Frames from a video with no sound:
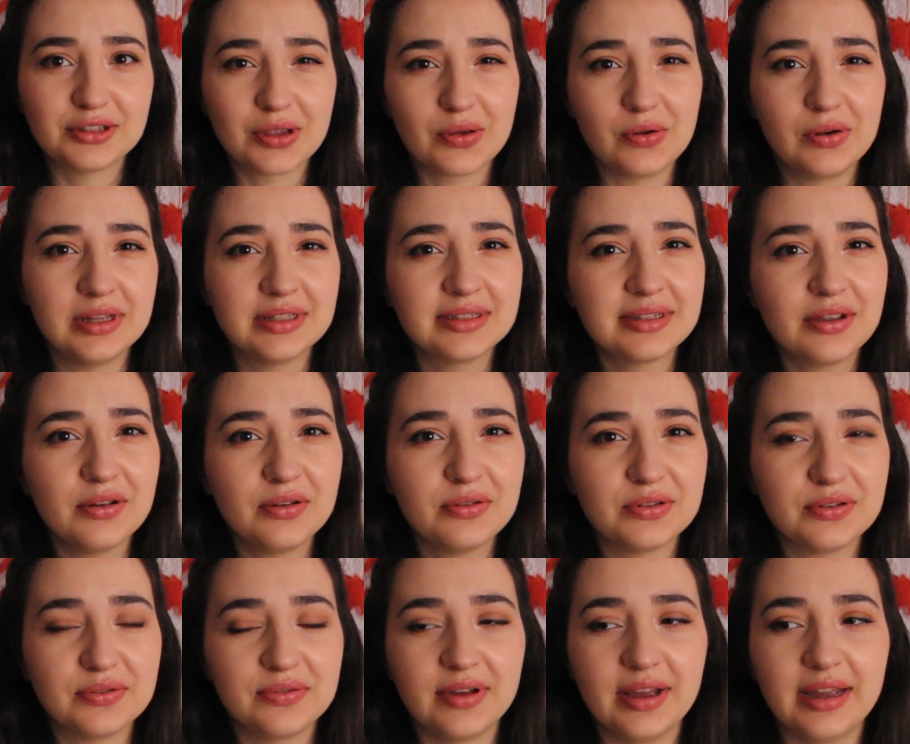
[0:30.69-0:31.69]
So let's go
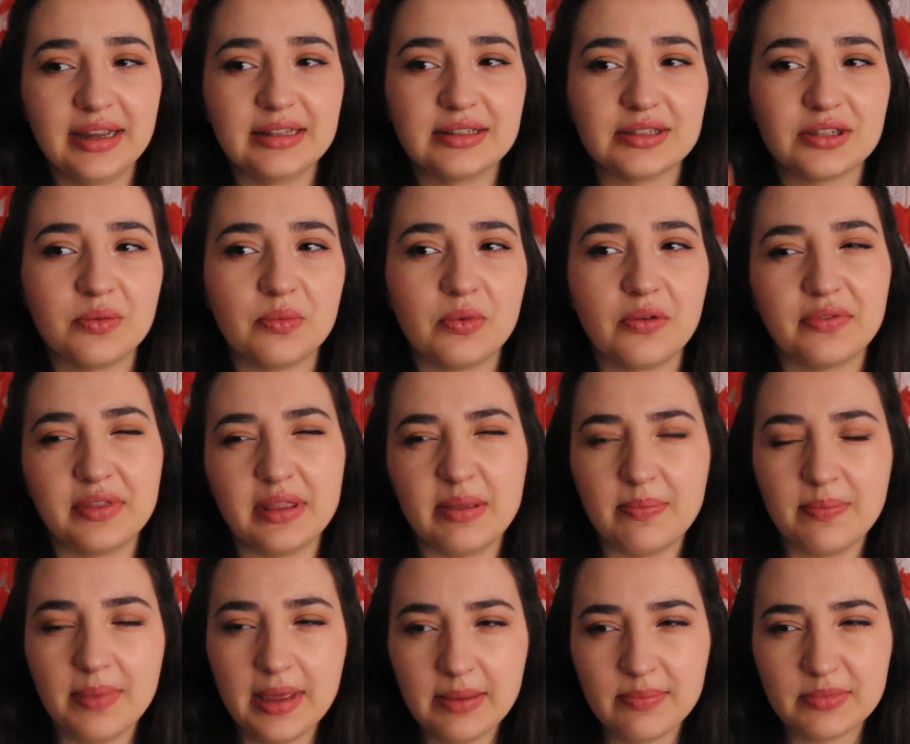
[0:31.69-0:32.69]
to find some of the
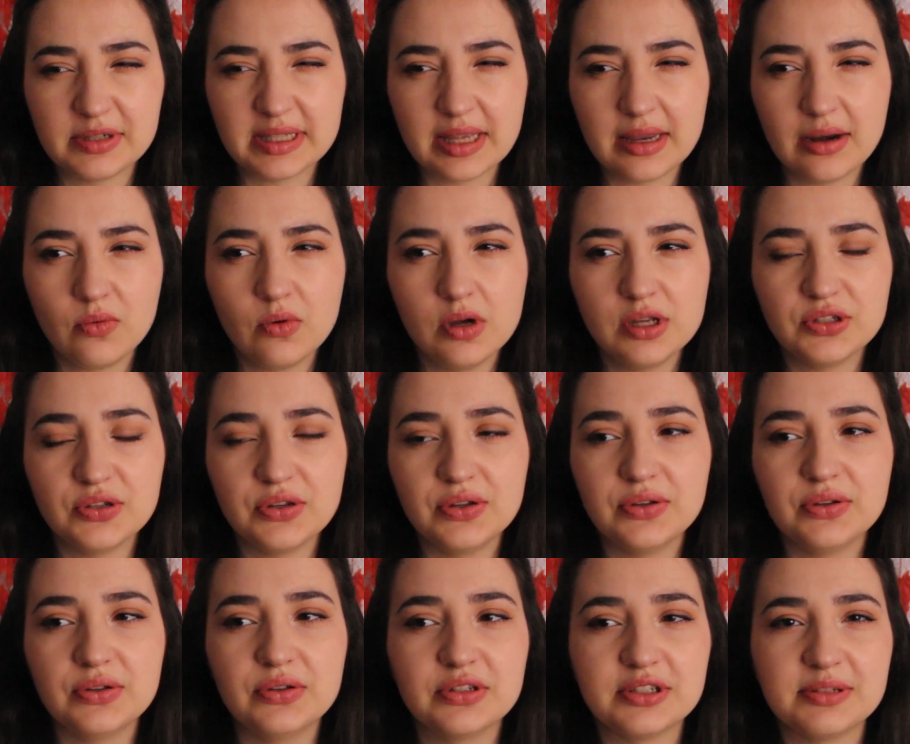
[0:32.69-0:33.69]
papers that I want to
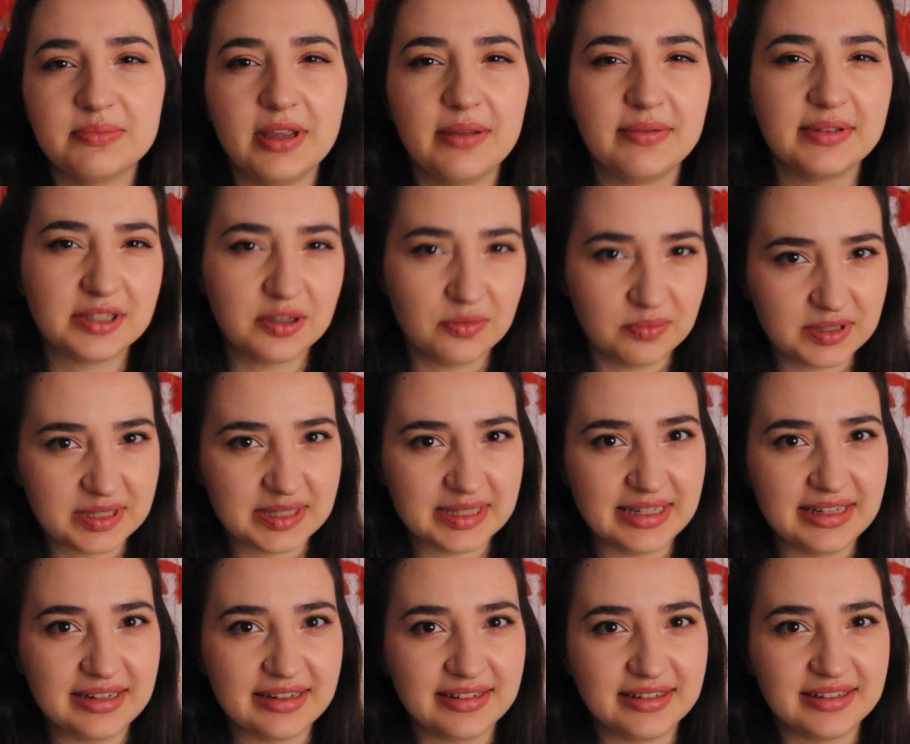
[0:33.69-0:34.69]
use, maybe some
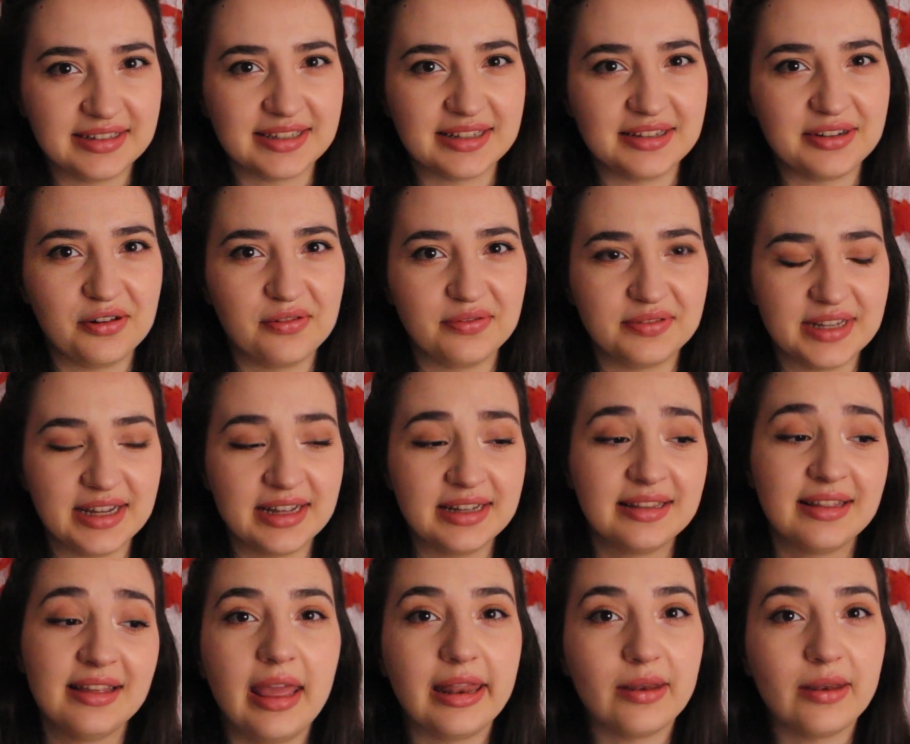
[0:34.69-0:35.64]
stickers and all of that.